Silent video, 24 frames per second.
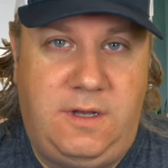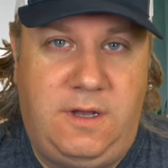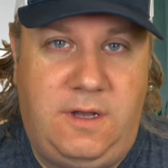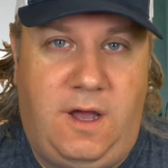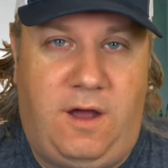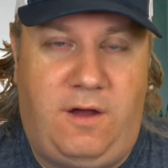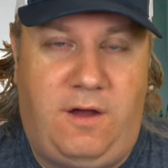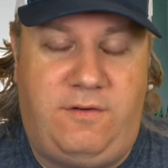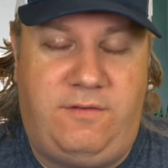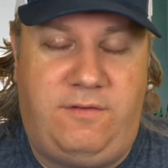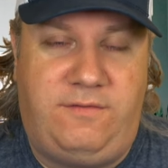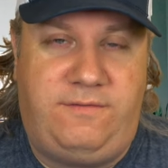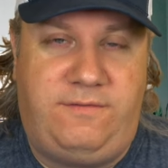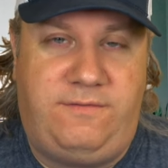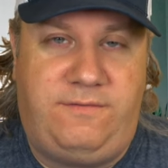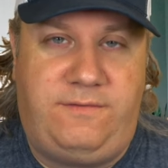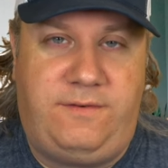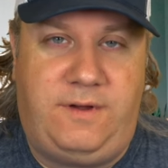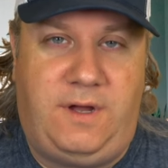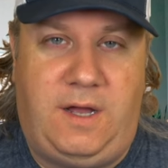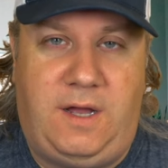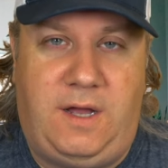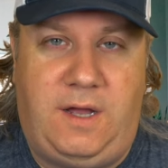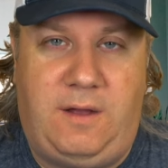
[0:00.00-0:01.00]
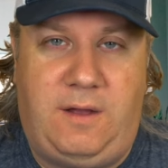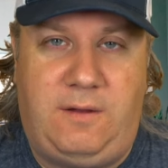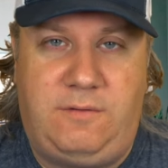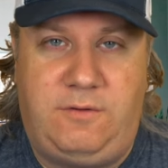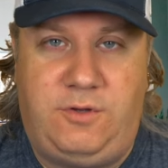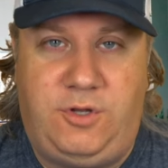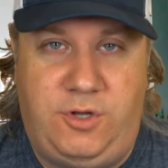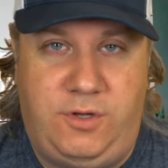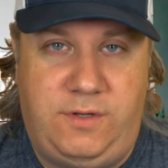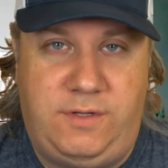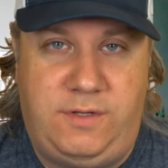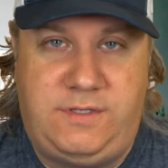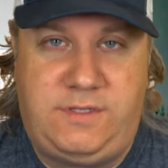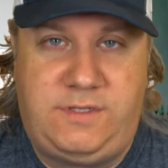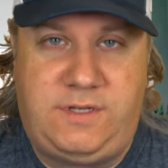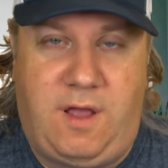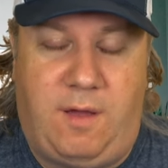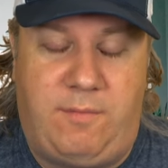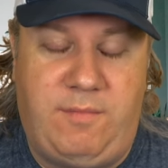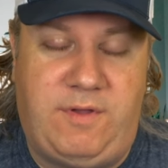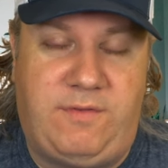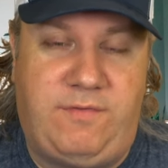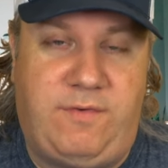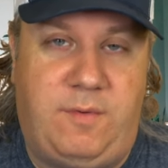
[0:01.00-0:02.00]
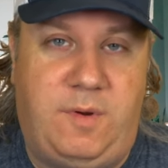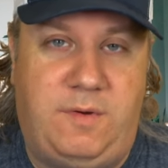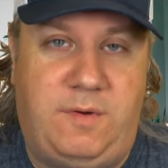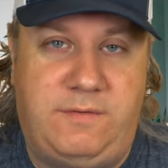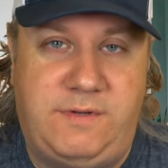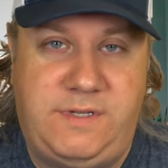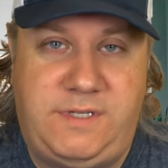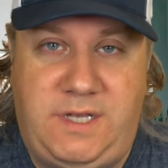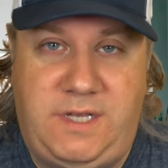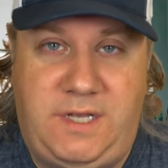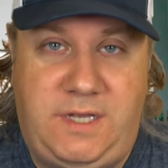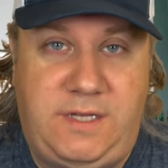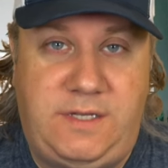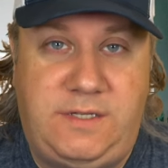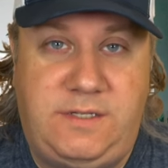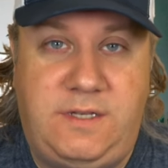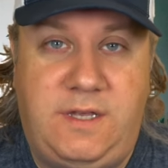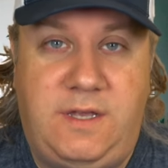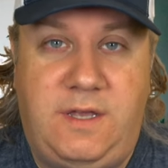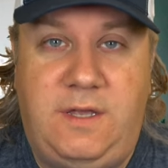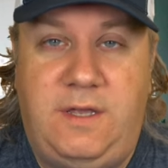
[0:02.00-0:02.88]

of uh, goods coming from overseas.